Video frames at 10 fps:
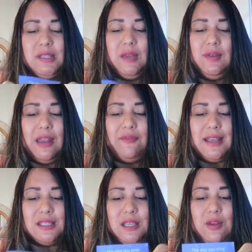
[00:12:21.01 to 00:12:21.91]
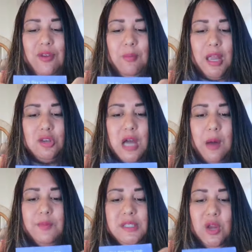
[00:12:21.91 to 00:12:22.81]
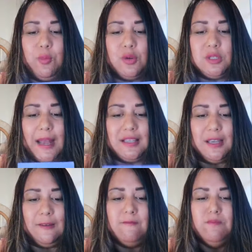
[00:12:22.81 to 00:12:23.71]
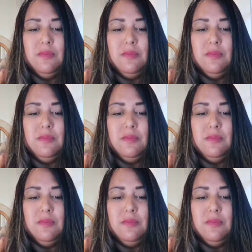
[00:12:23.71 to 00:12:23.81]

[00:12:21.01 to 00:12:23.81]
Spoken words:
giving advice too from like a job seeker perspective,